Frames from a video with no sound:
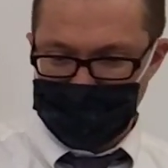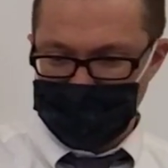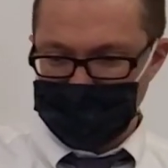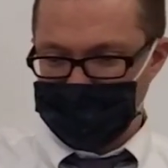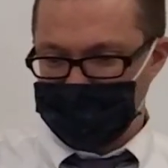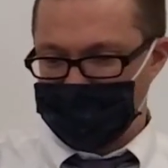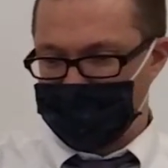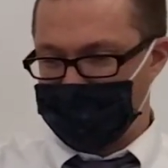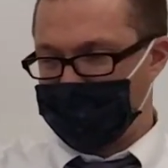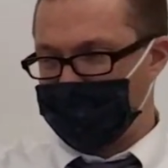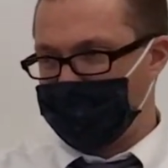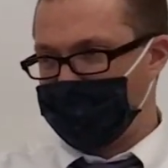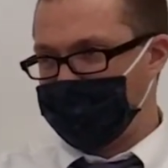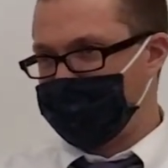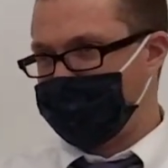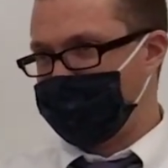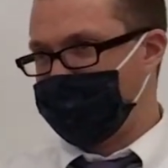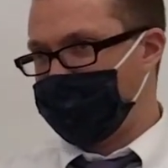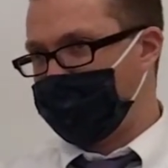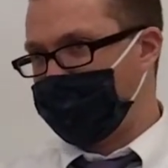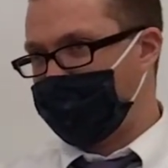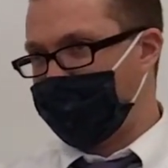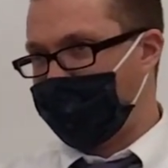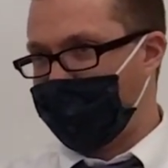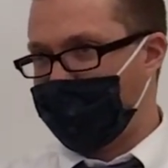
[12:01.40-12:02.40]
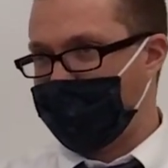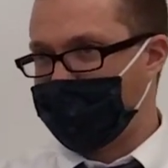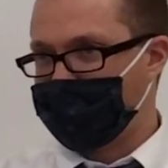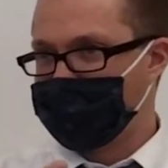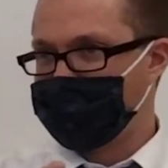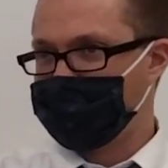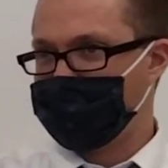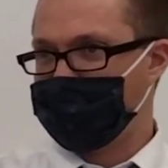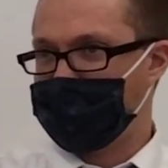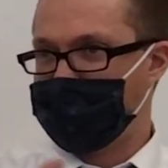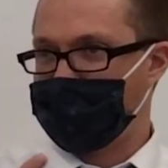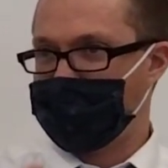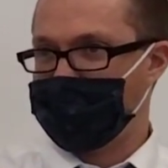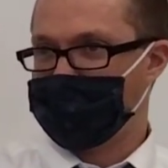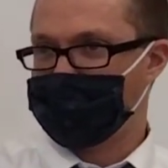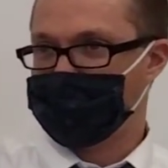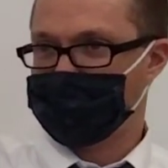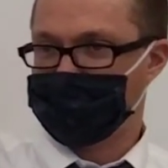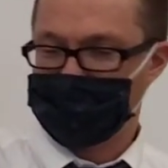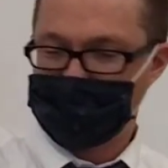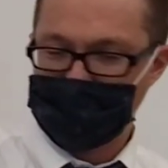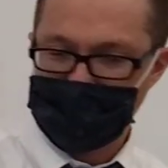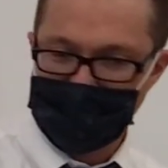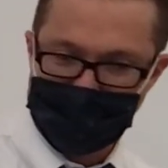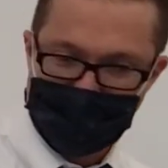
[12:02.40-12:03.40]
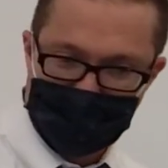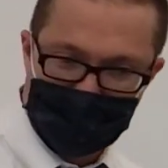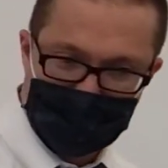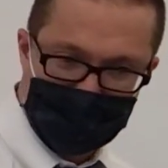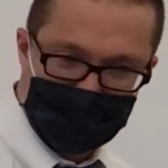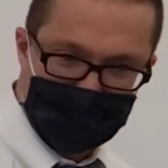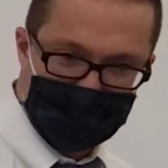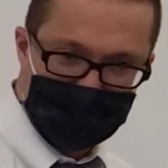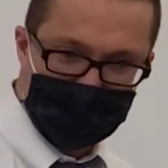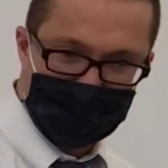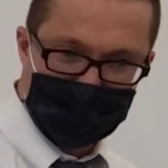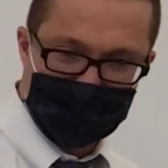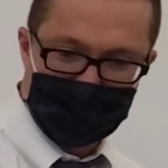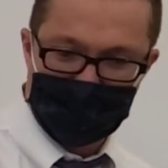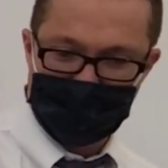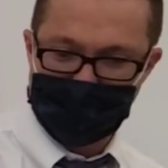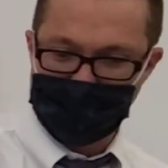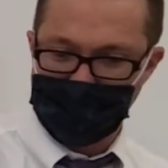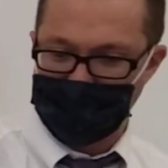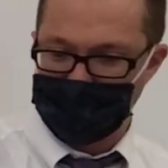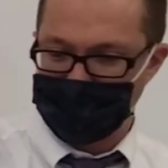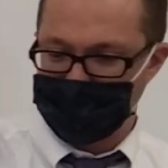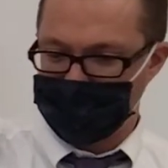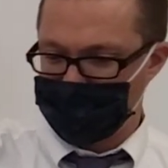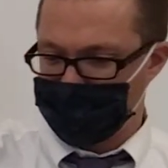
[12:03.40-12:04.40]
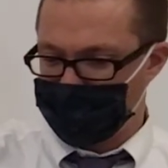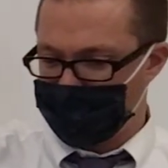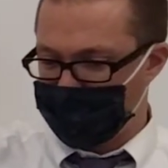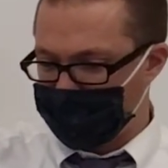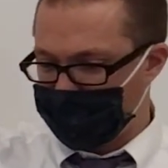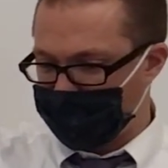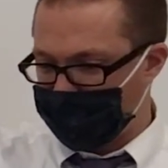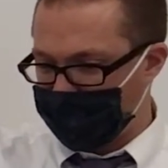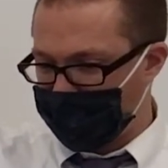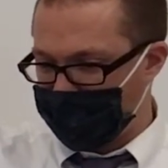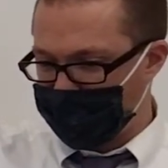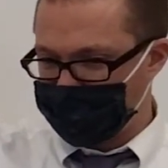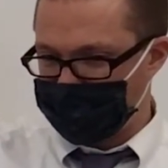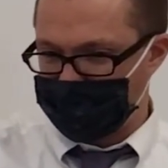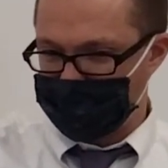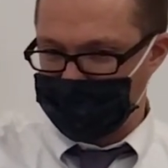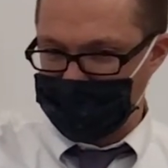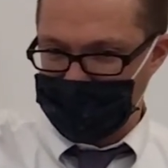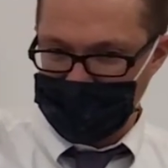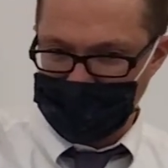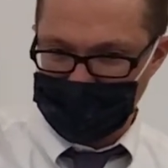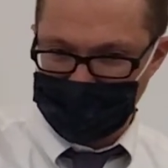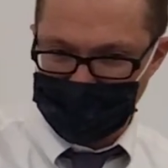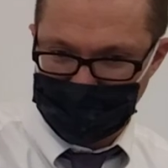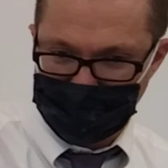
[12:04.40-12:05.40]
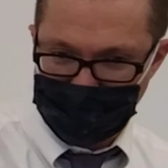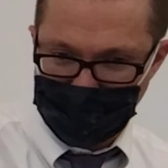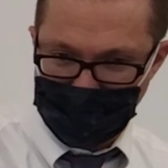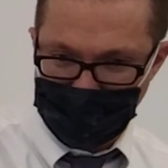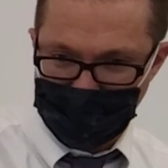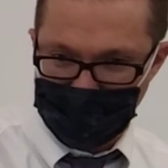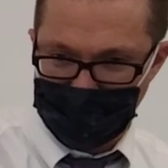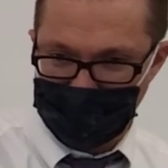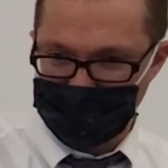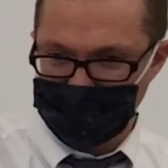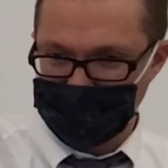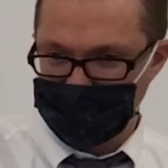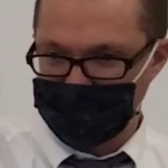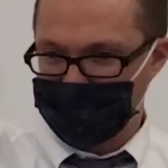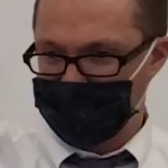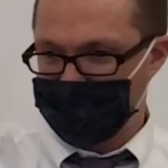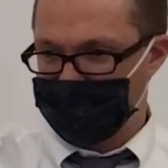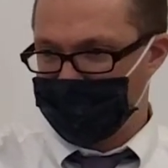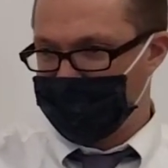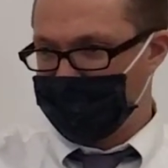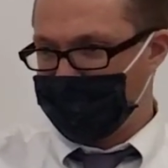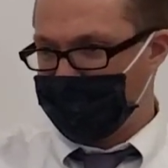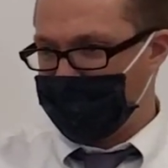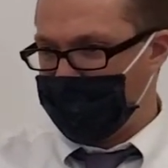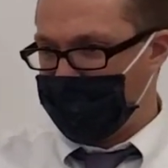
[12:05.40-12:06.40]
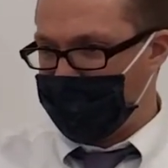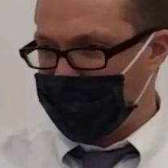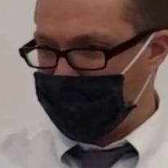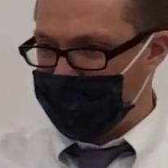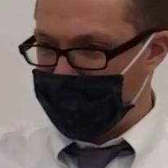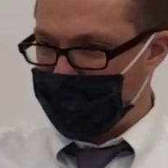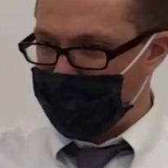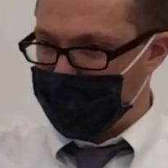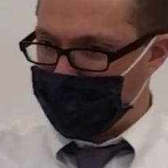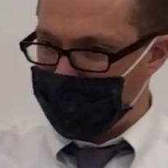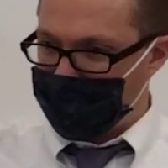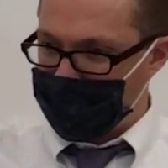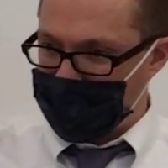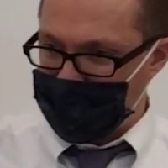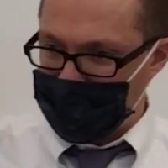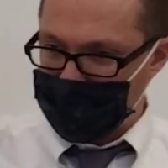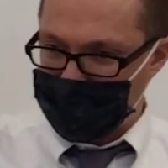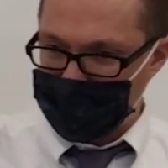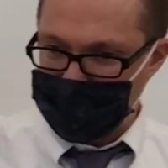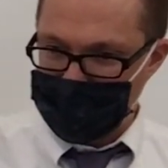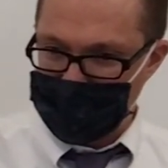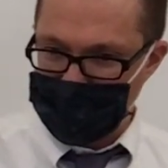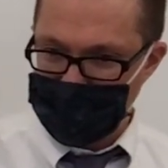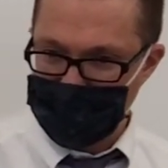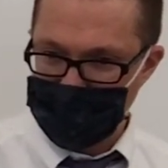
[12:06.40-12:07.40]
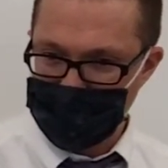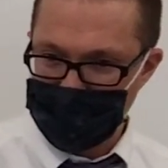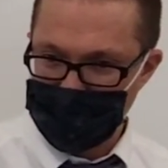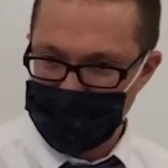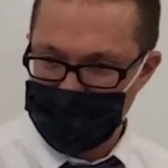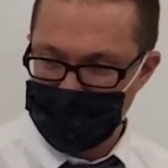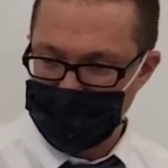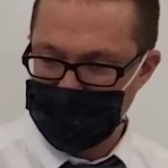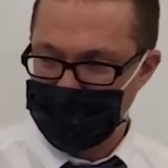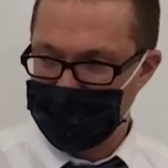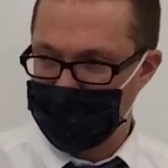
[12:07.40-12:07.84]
It was the rocks, not actual lava. They flew across it back and forth, and they mapped the